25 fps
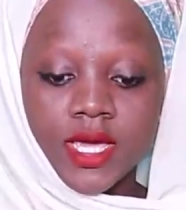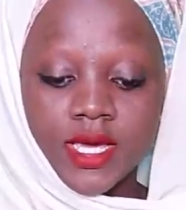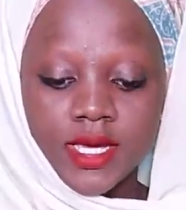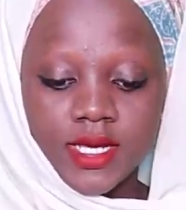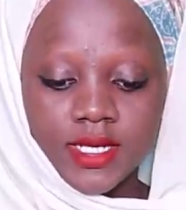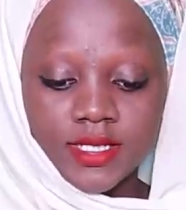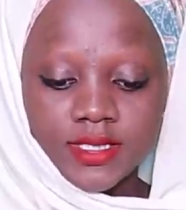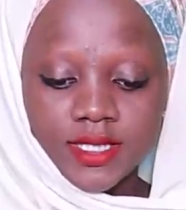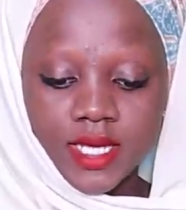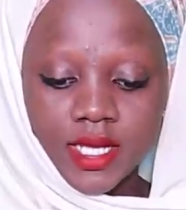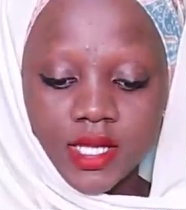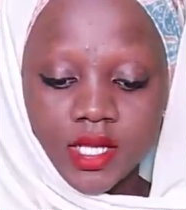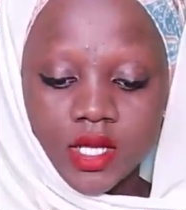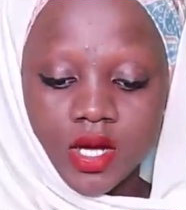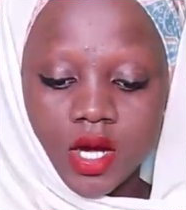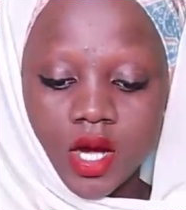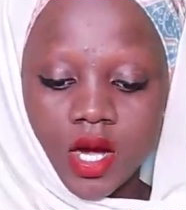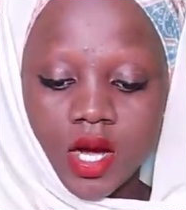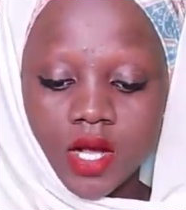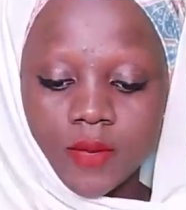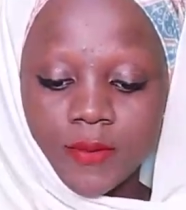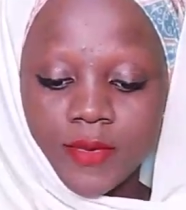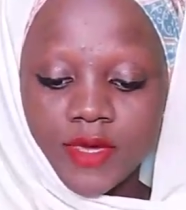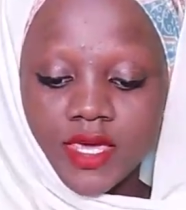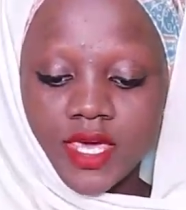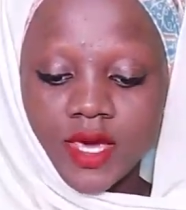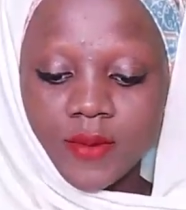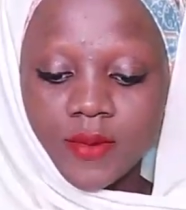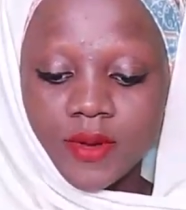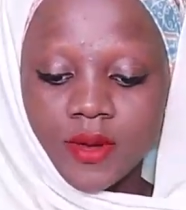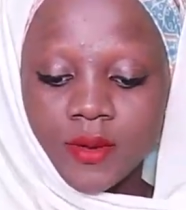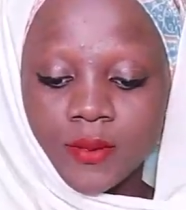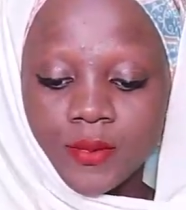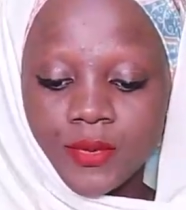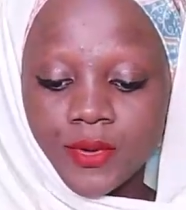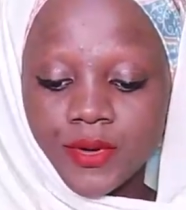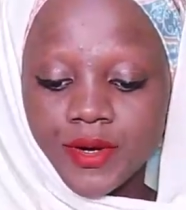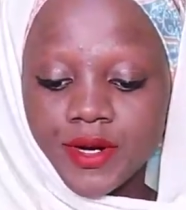He said the call became
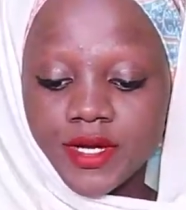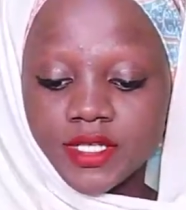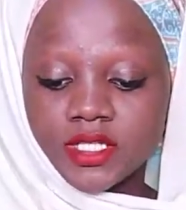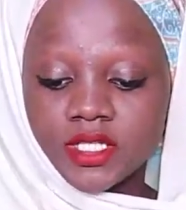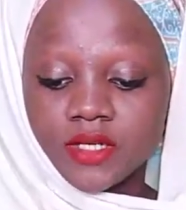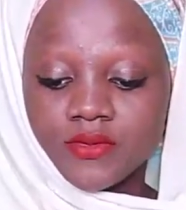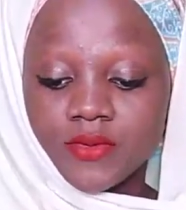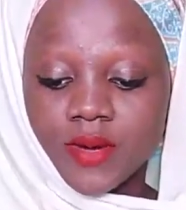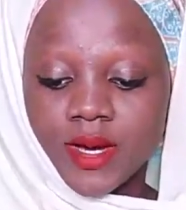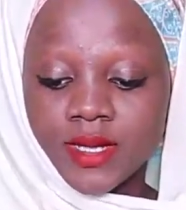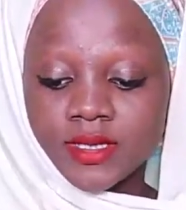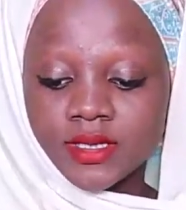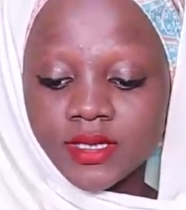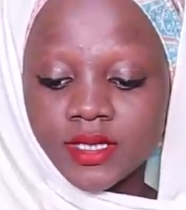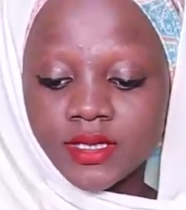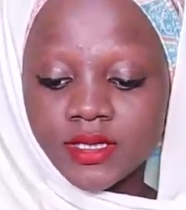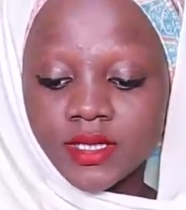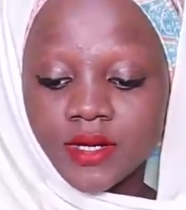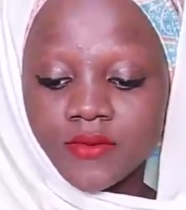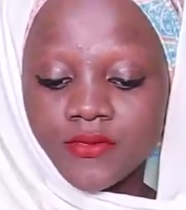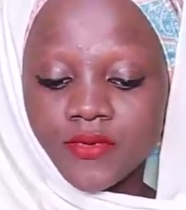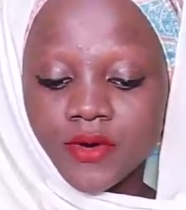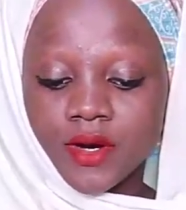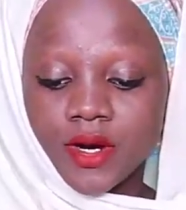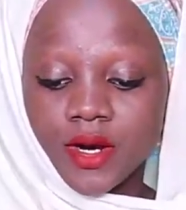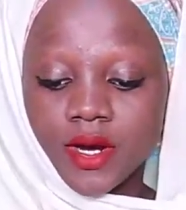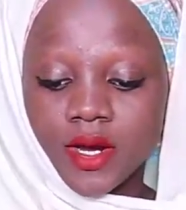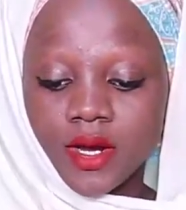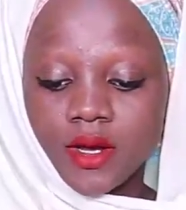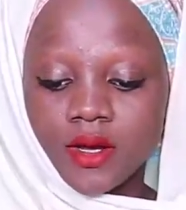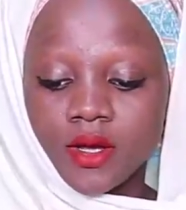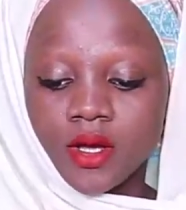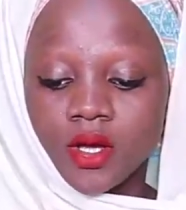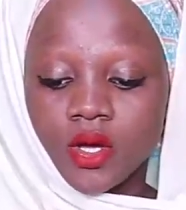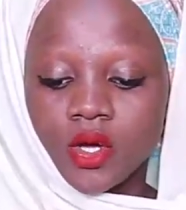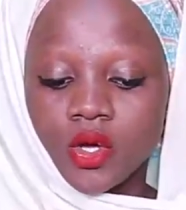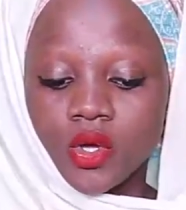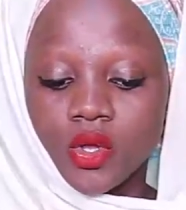imperative as the Zamfara
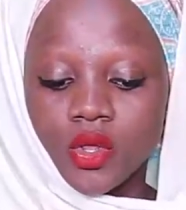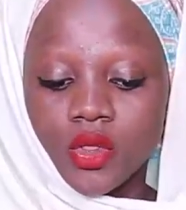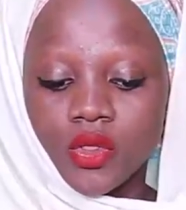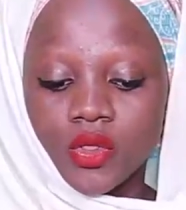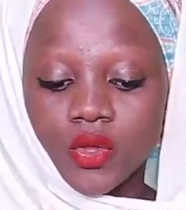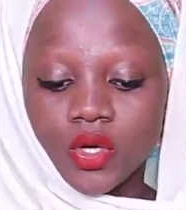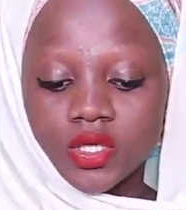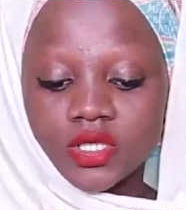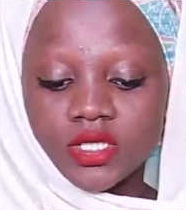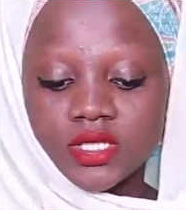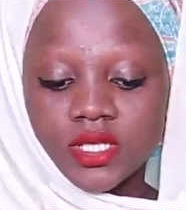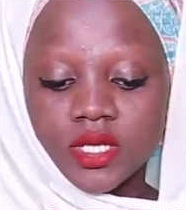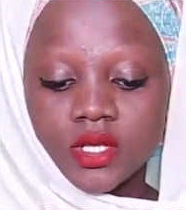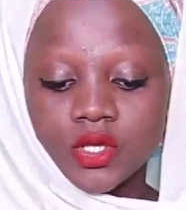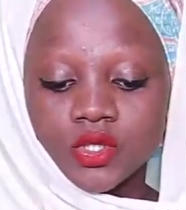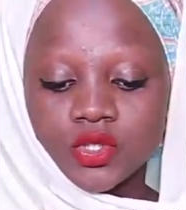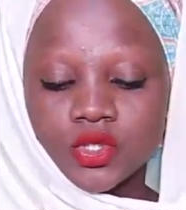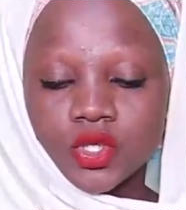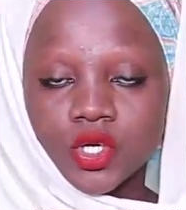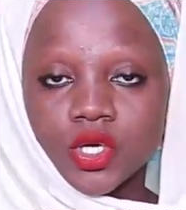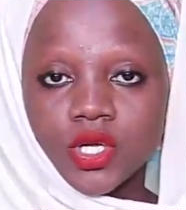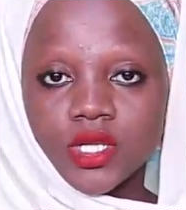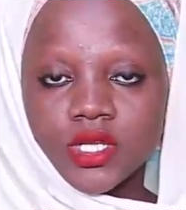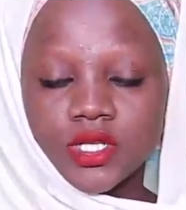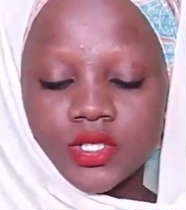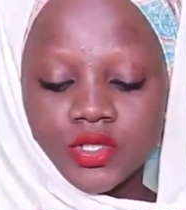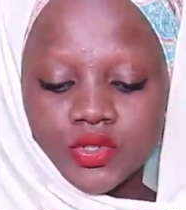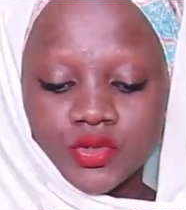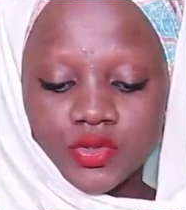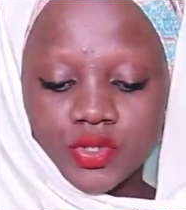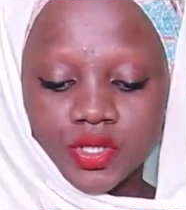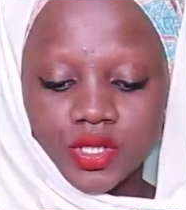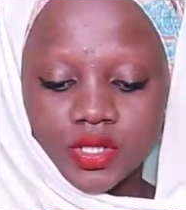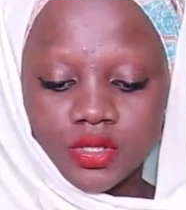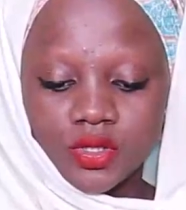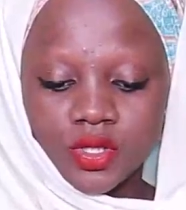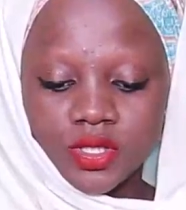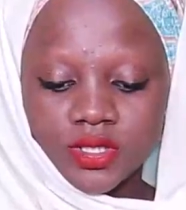North Senatorial
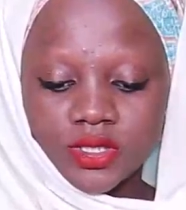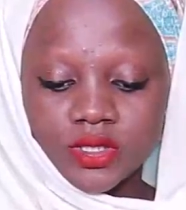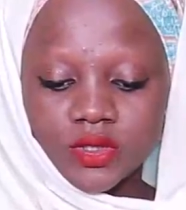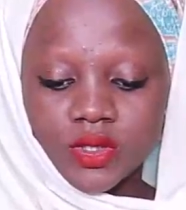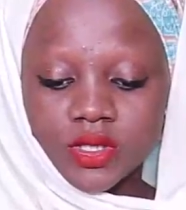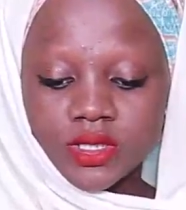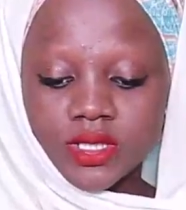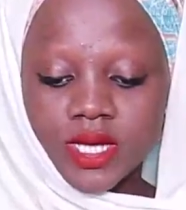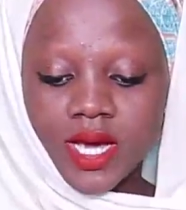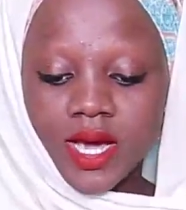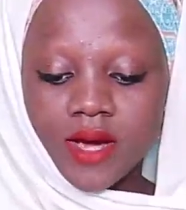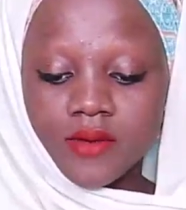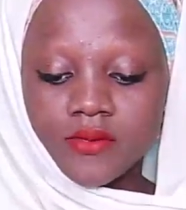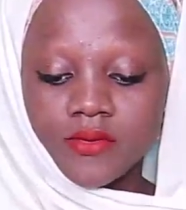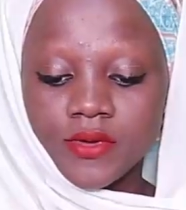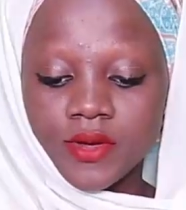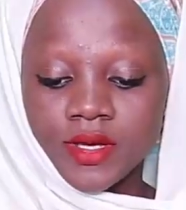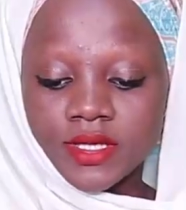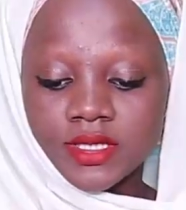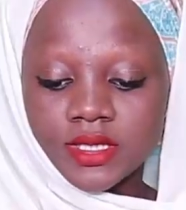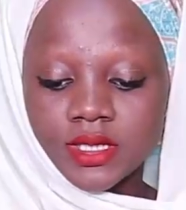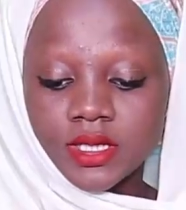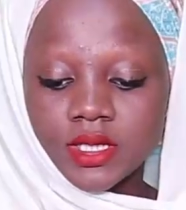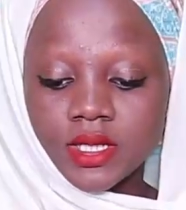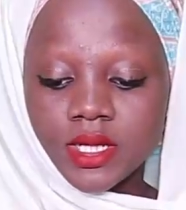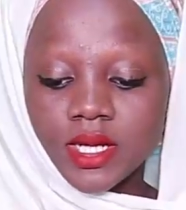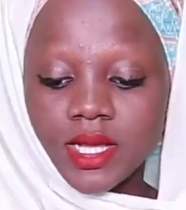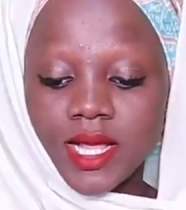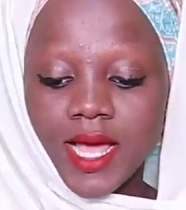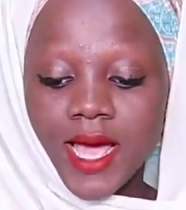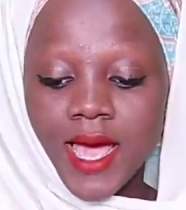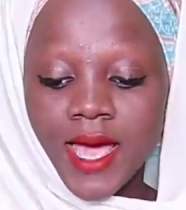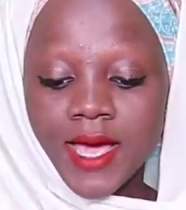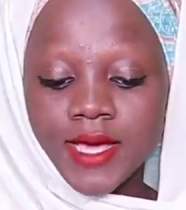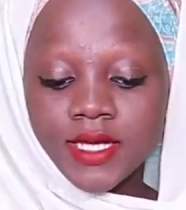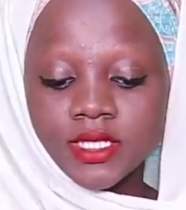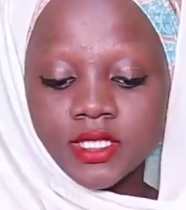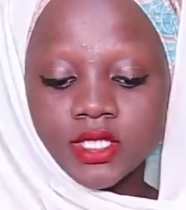District does not have a single
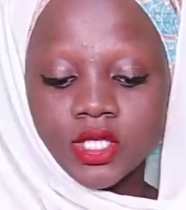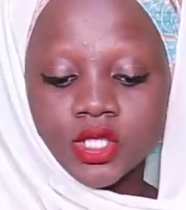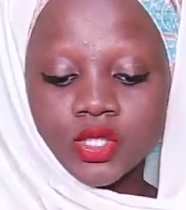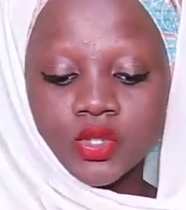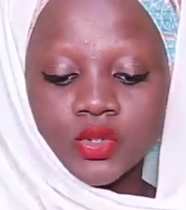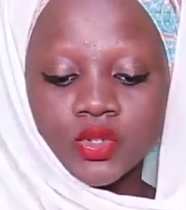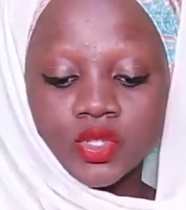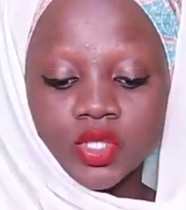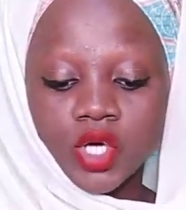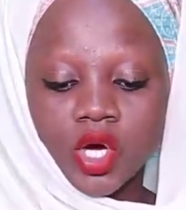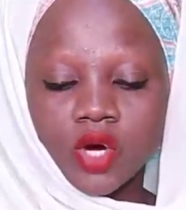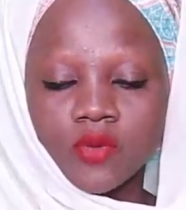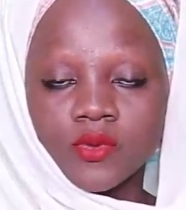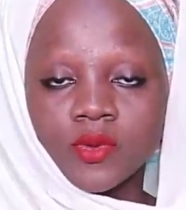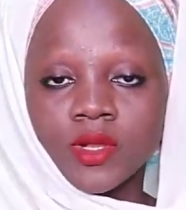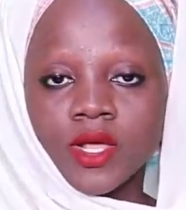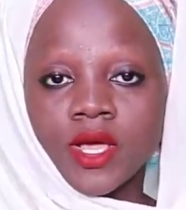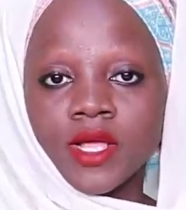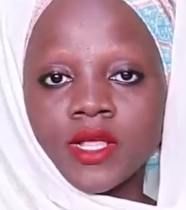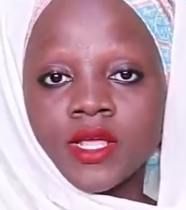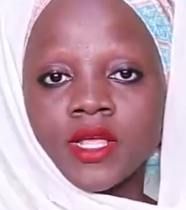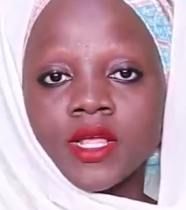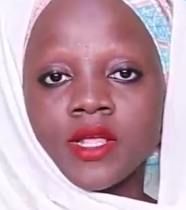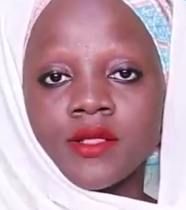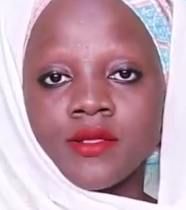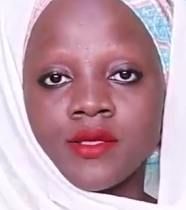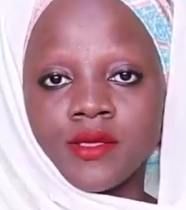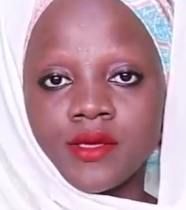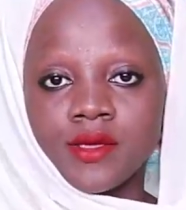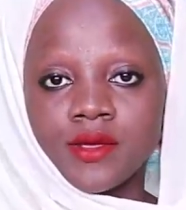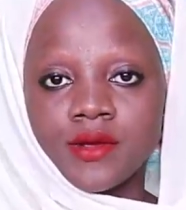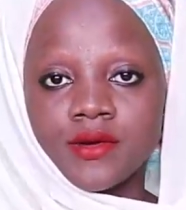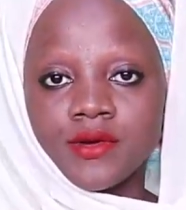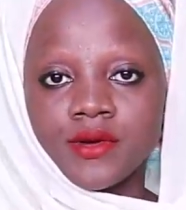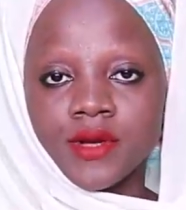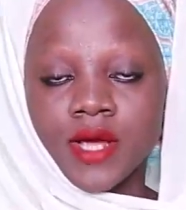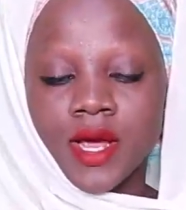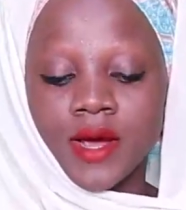higher institution of learning in the
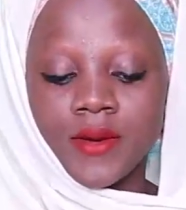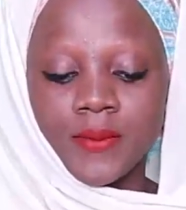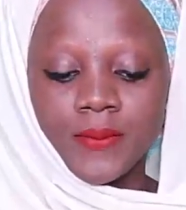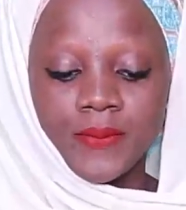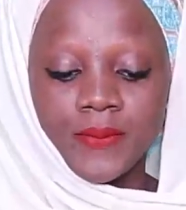area.